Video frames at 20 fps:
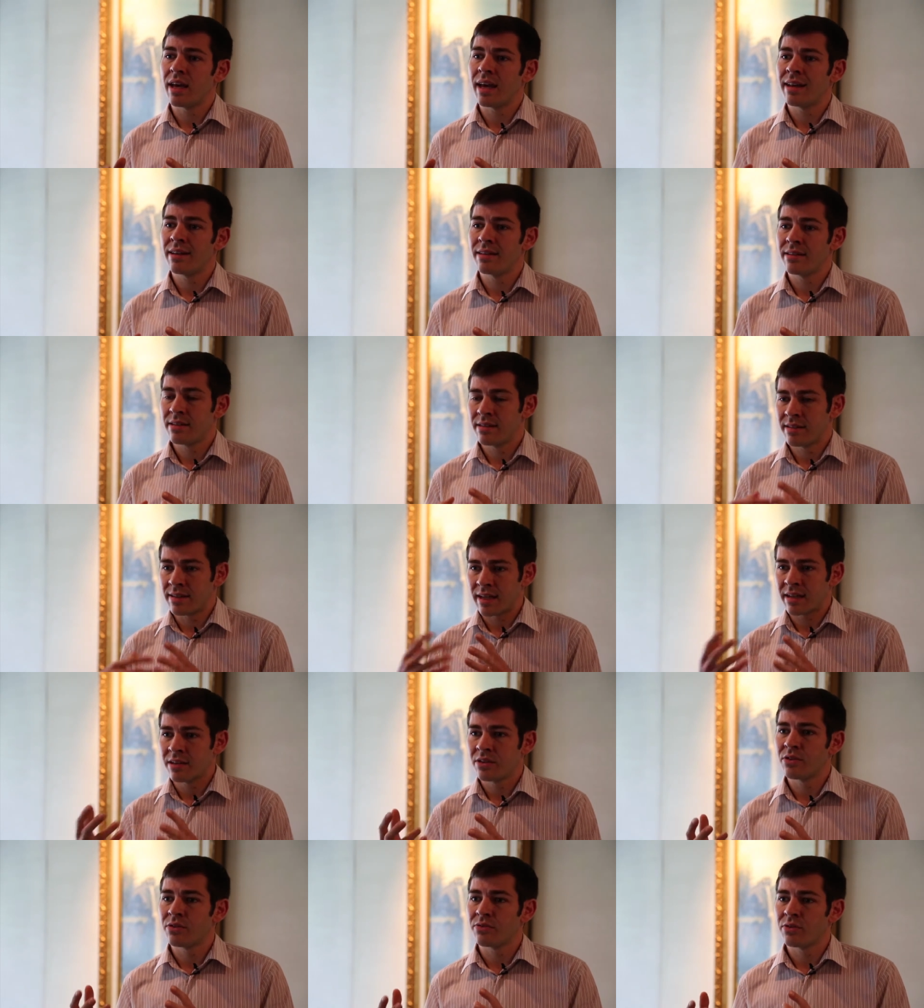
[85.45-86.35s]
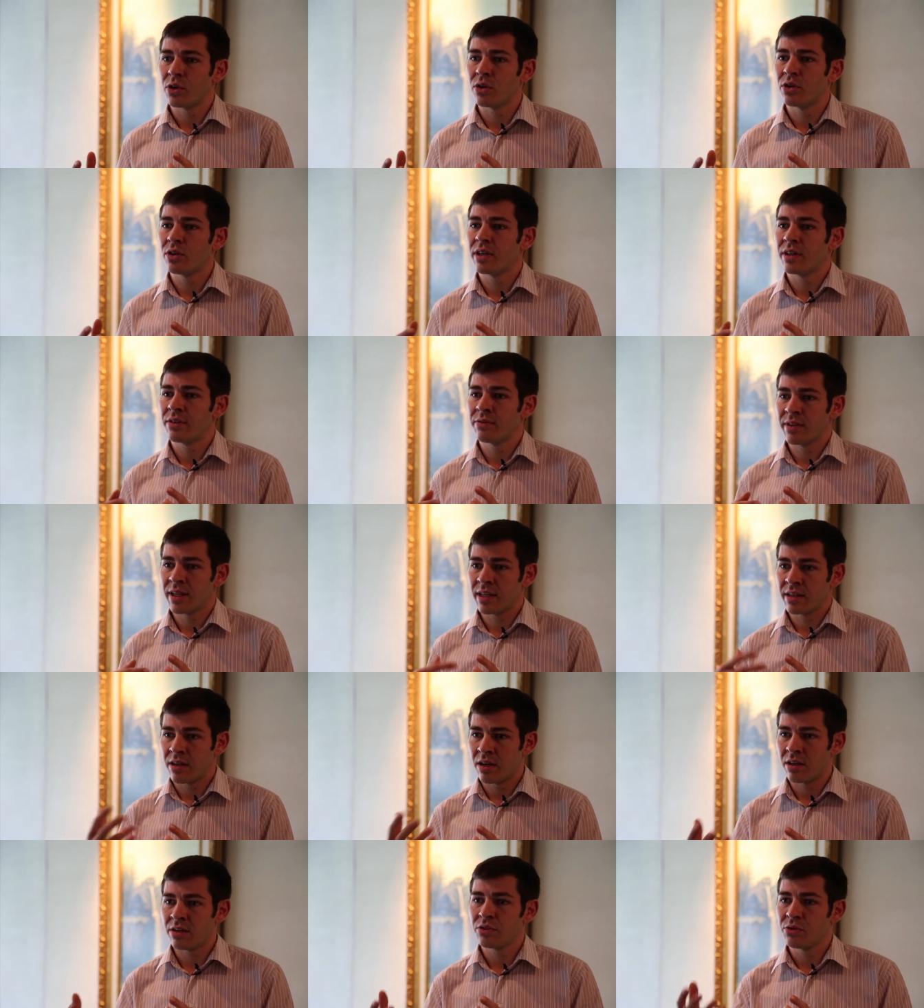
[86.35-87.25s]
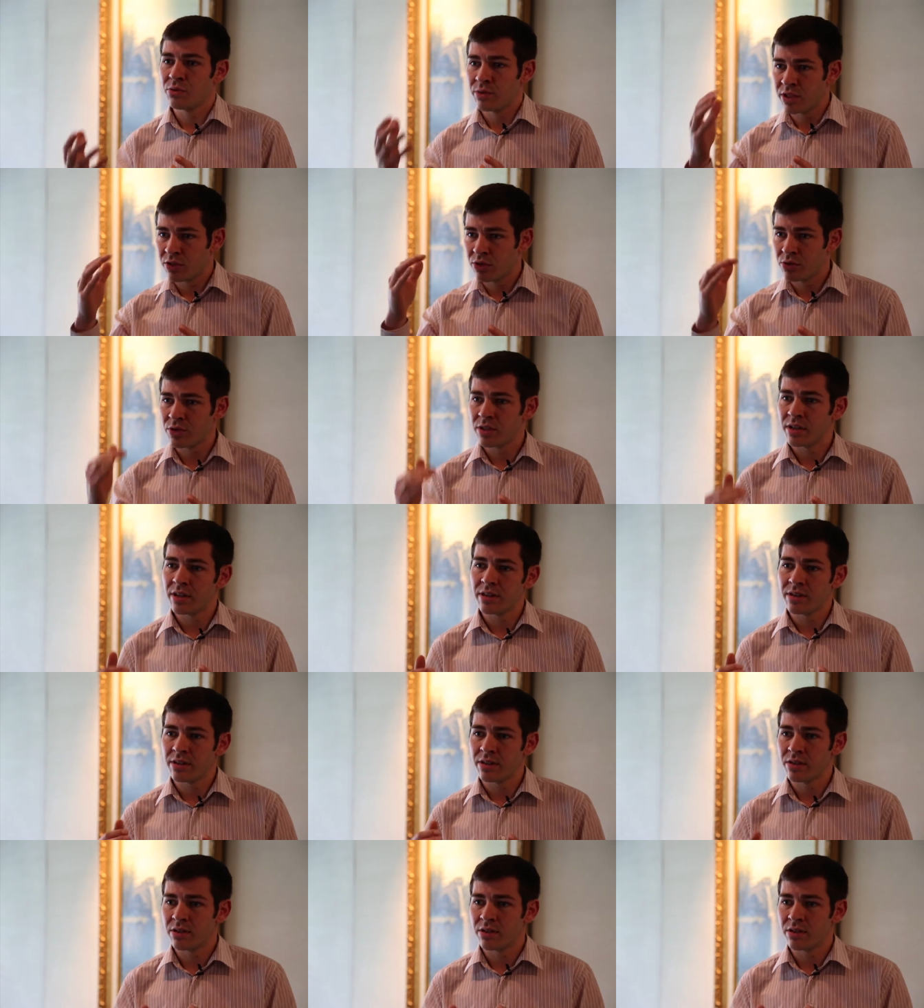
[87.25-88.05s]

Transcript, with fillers: and second of all, if they can't reduce it